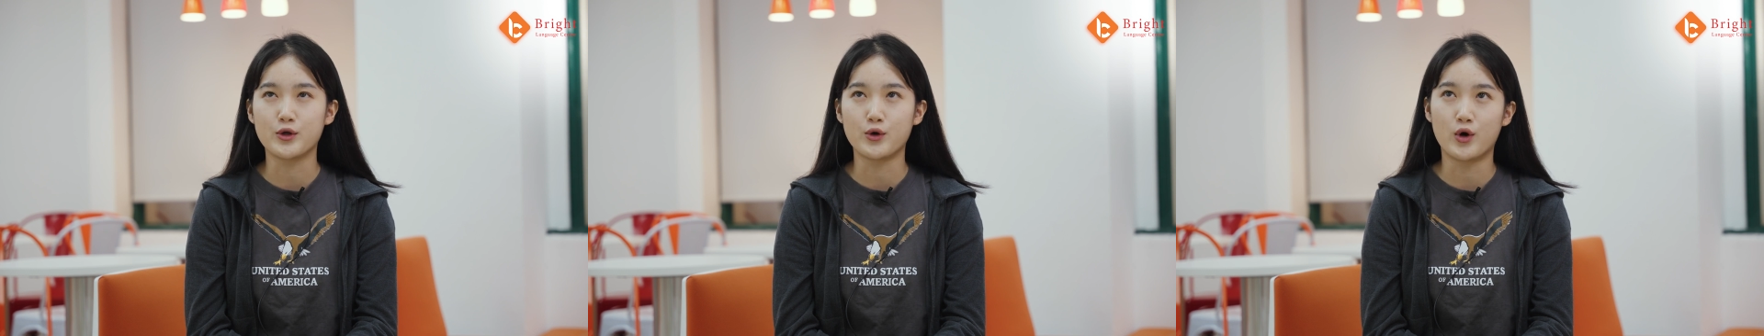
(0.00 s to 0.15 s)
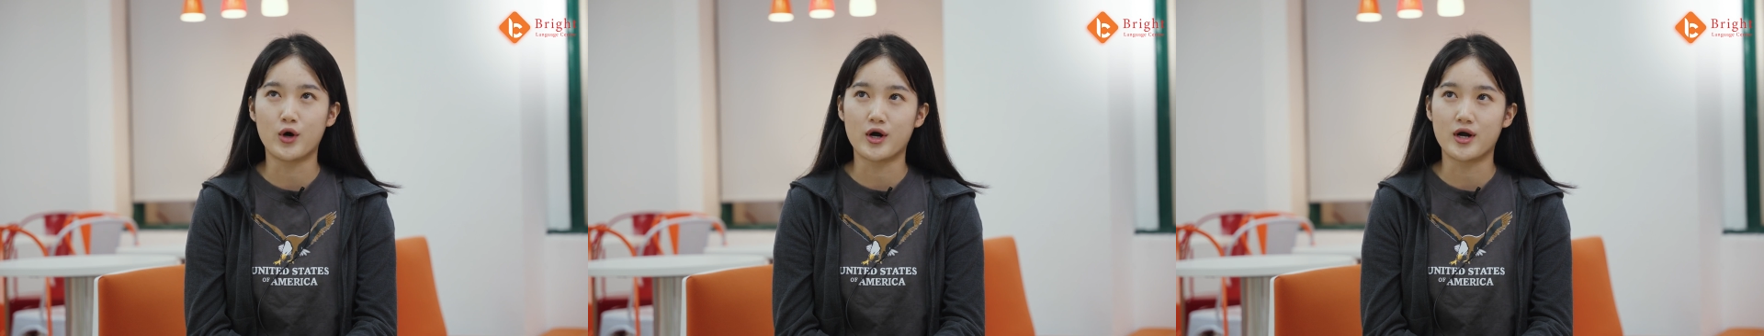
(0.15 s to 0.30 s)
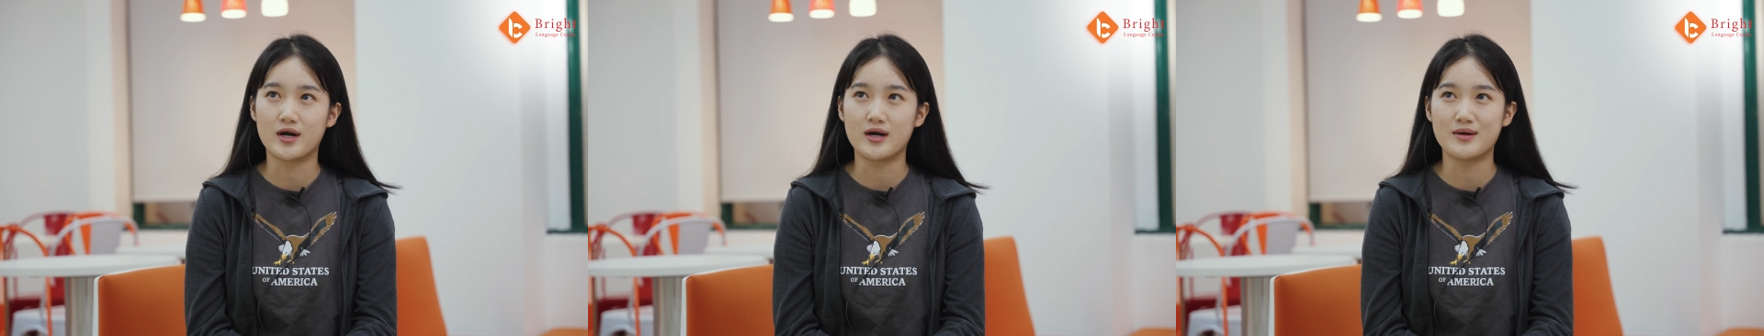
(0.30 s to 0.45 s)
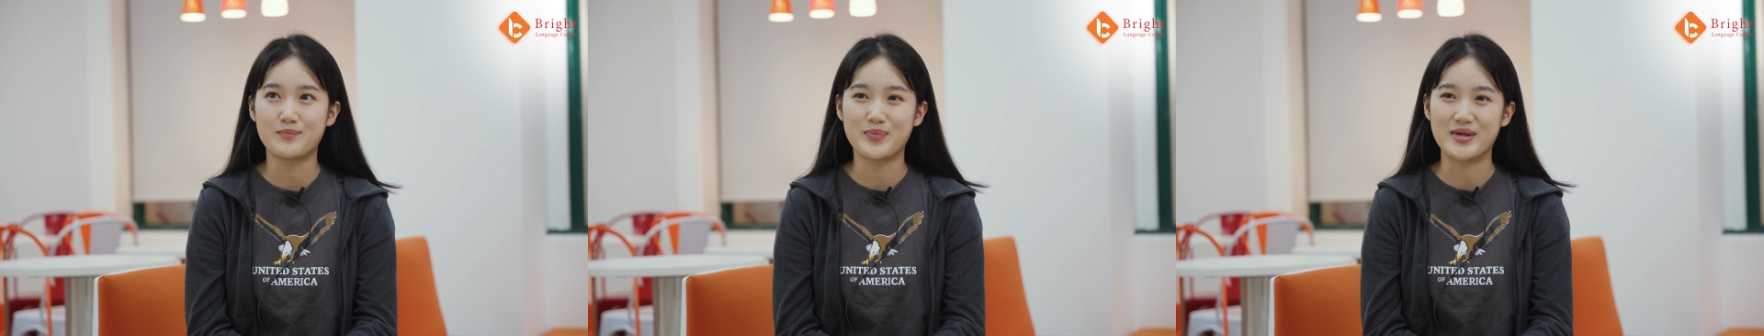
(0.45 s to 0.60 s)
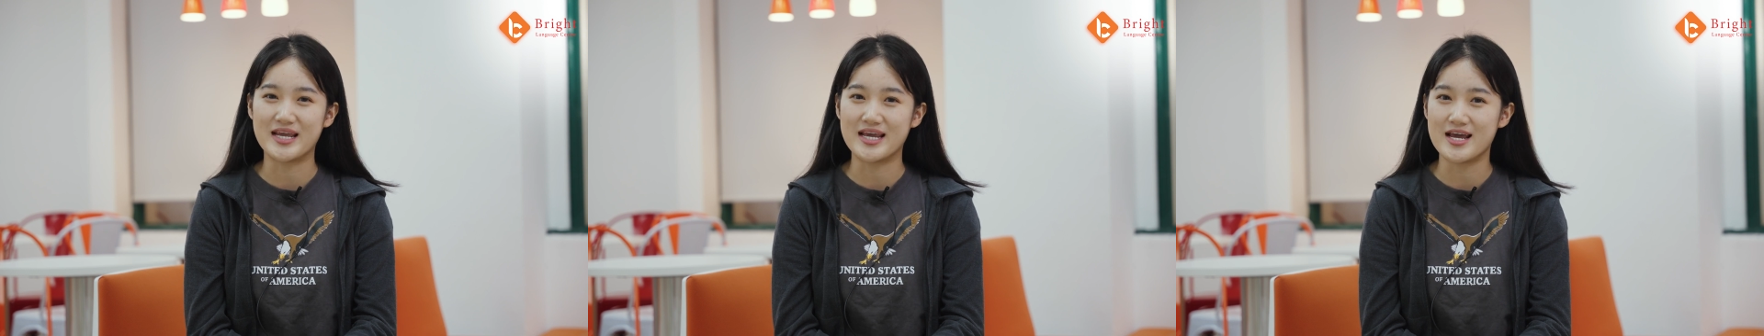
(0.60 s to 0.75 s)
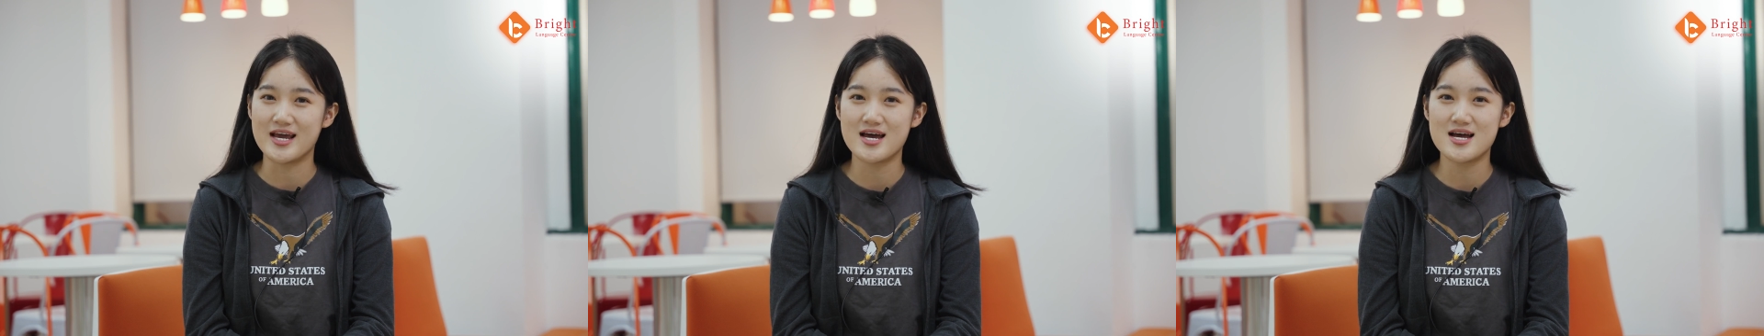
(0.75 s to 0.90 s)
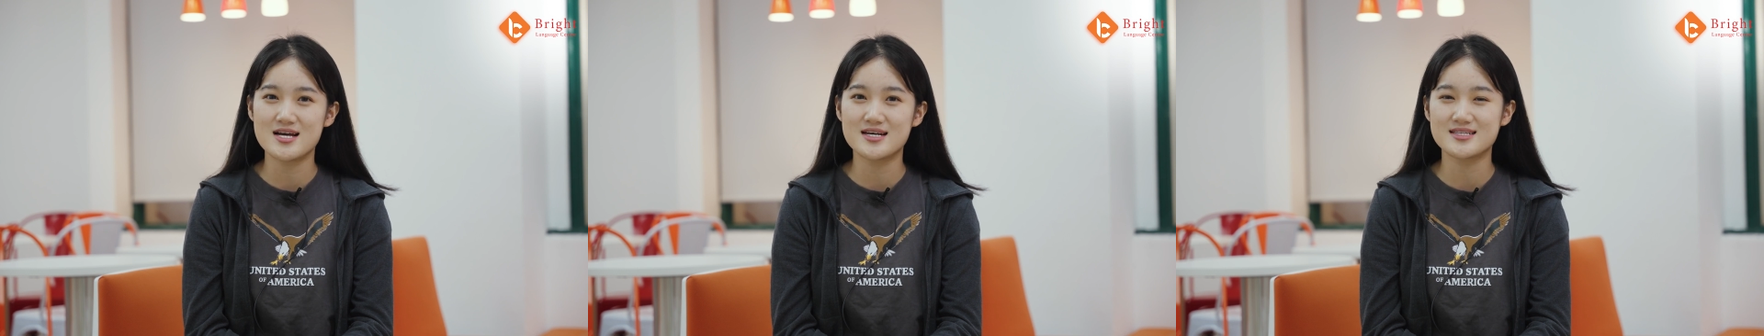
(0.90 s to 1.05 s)
your
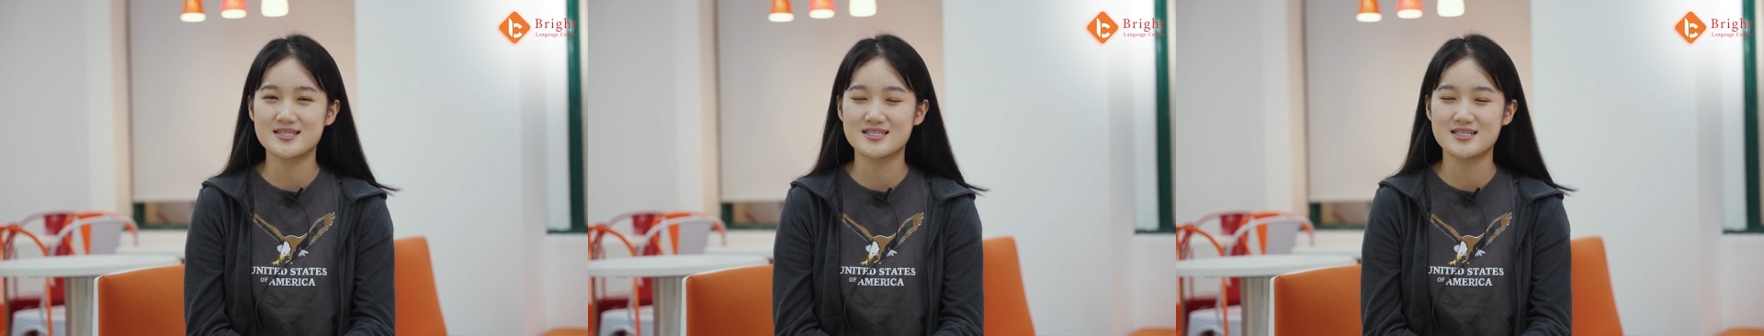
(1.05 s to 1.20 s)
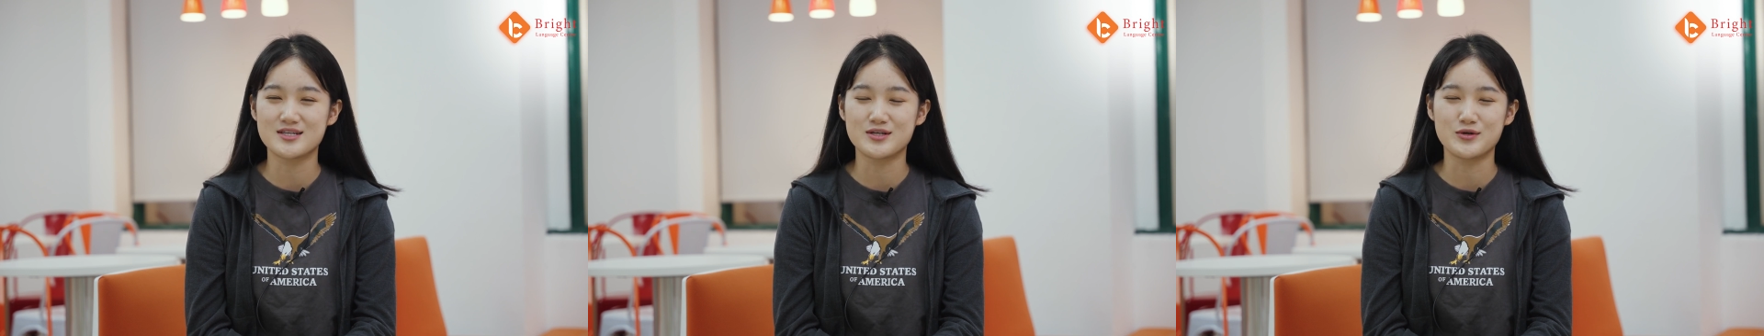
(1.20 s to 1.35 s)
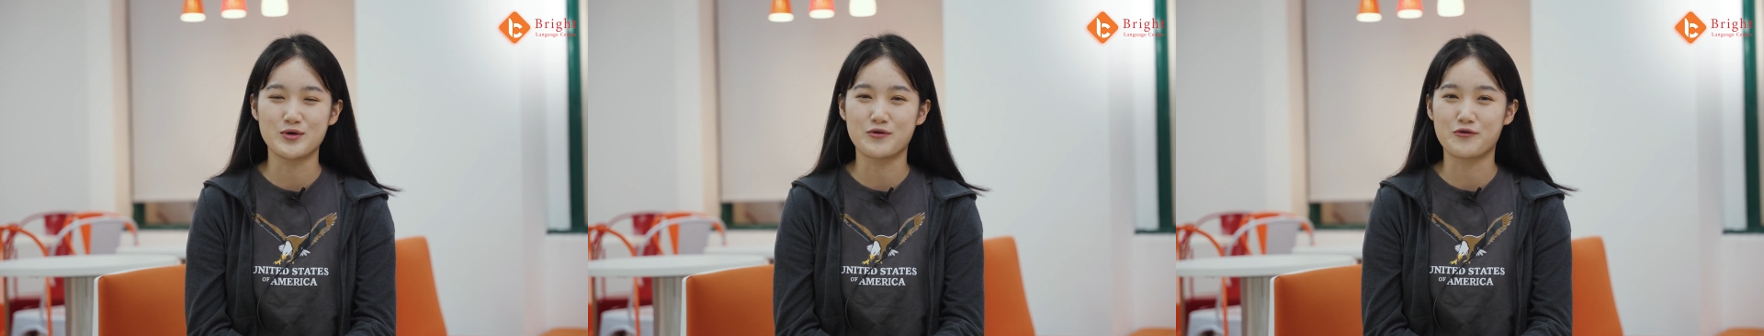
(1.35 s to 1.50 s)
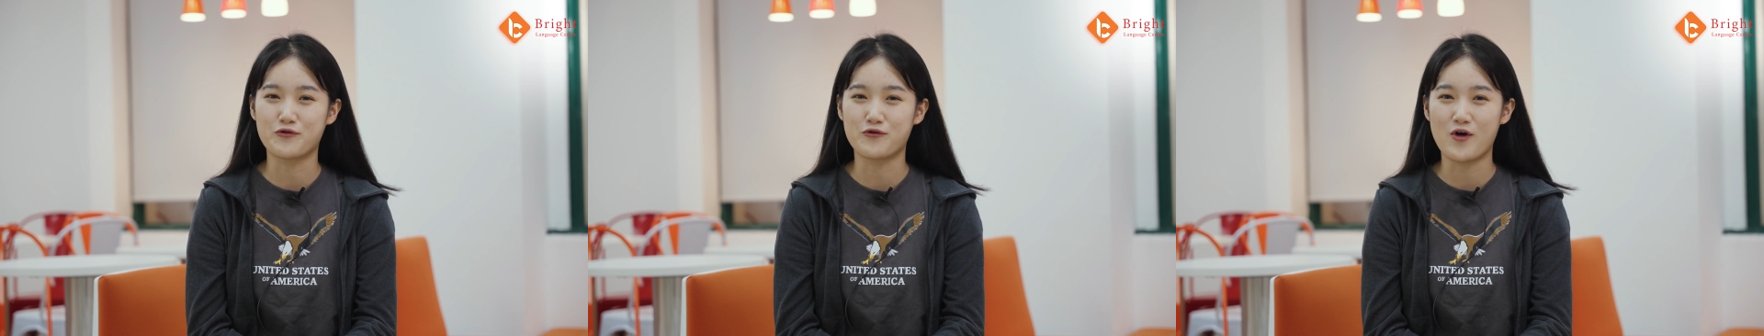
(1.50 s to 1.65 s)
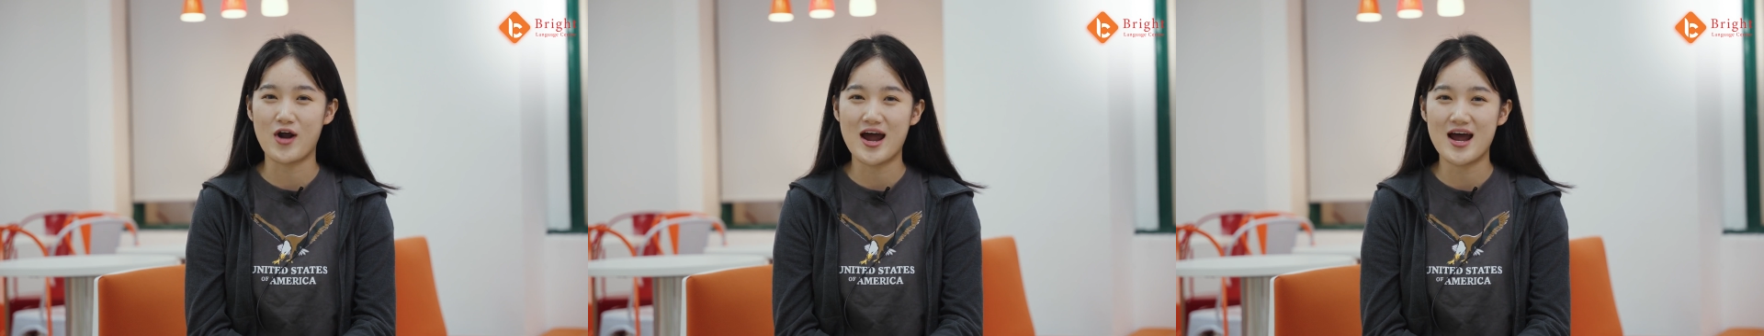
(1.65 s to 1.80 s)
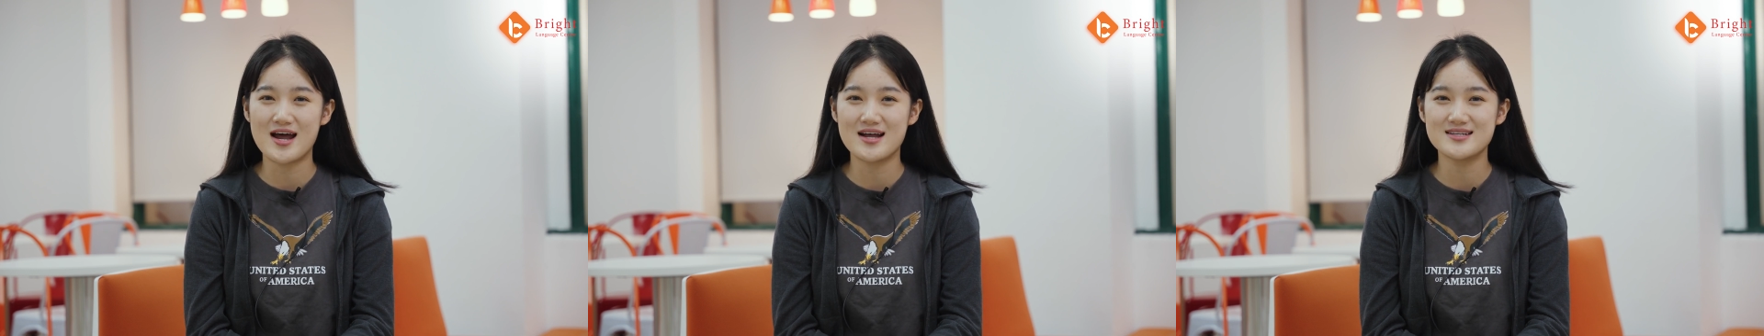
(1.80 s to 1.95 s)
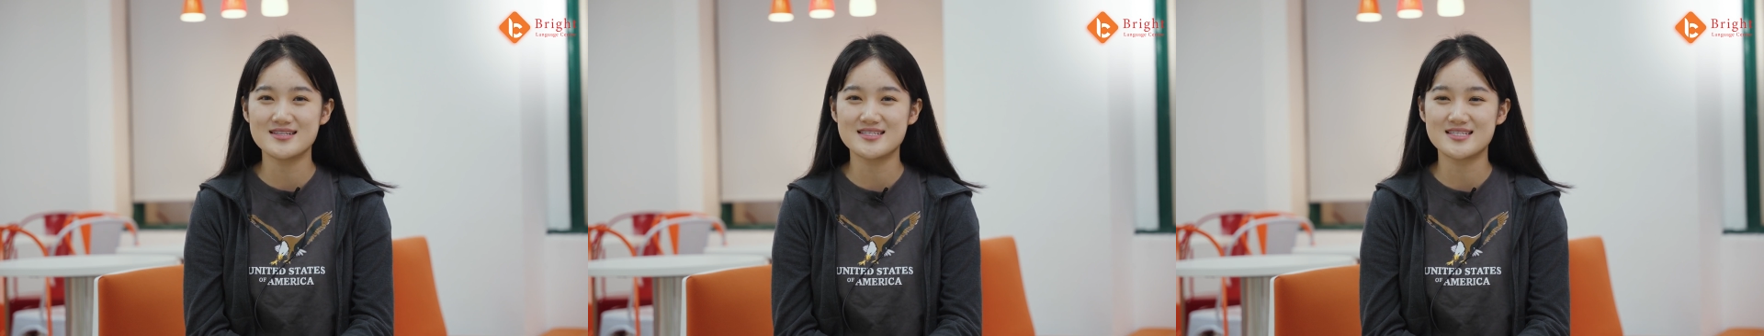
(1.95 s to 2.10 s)
peers, your
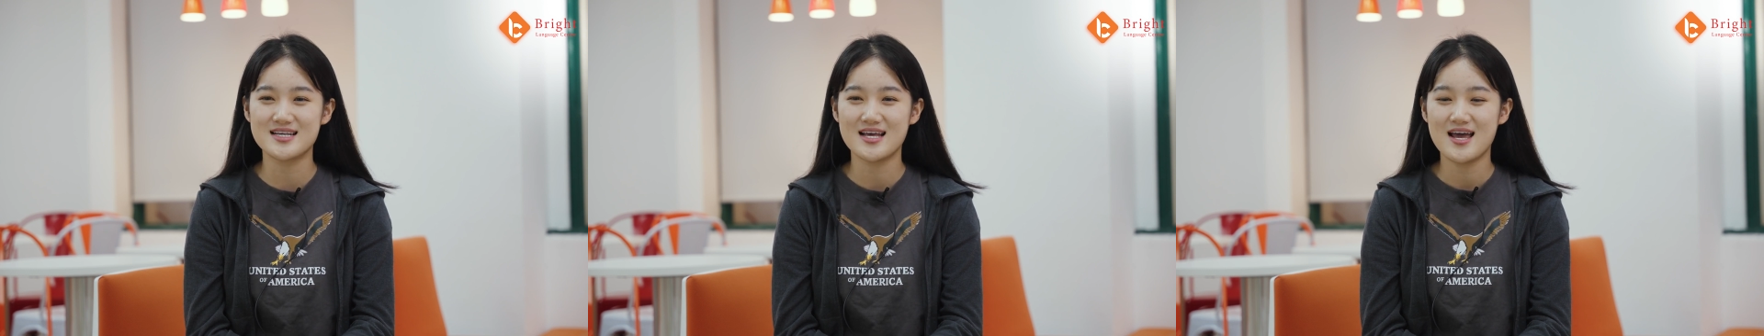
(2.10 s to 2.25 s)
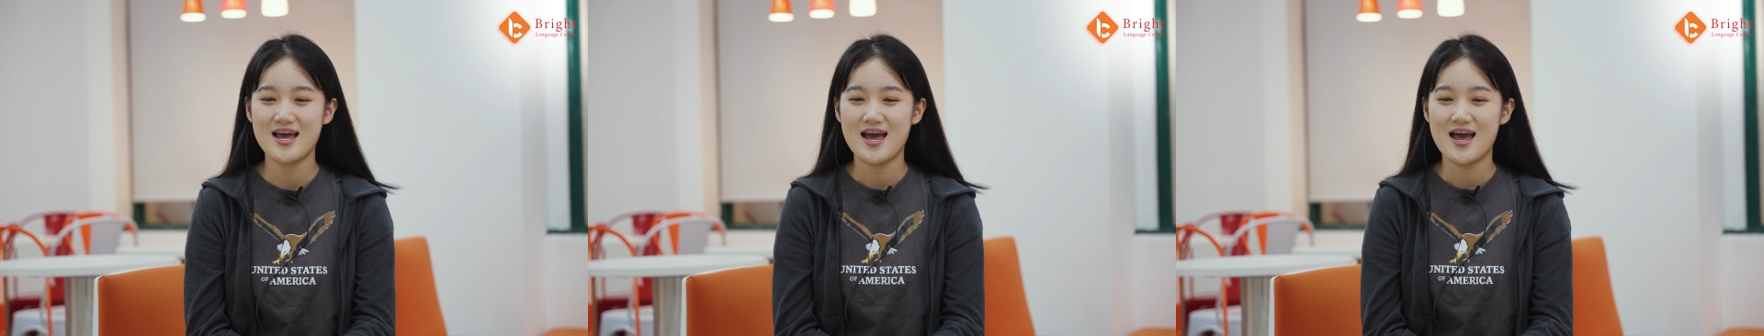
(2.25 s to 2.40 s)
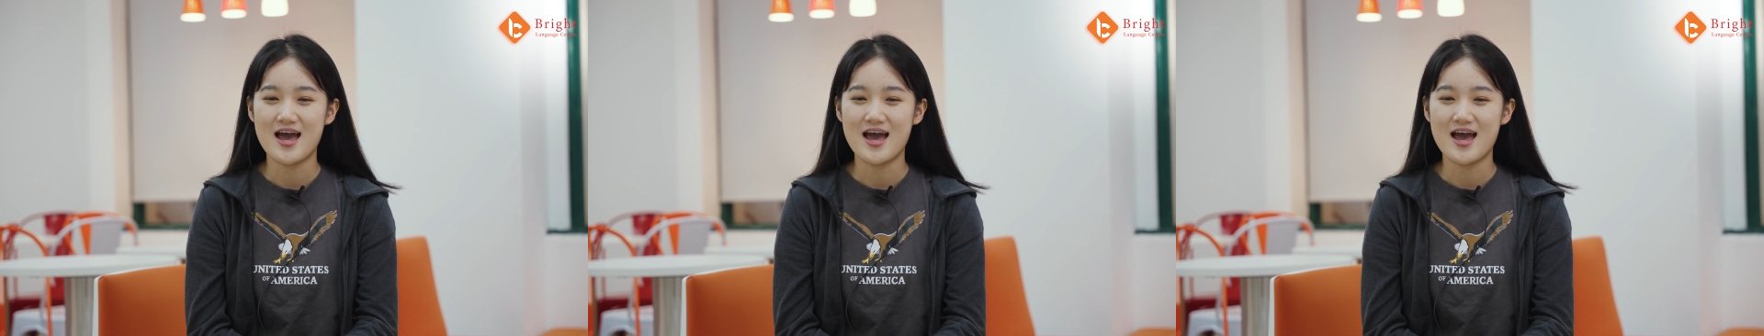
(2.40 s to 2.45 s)
friends,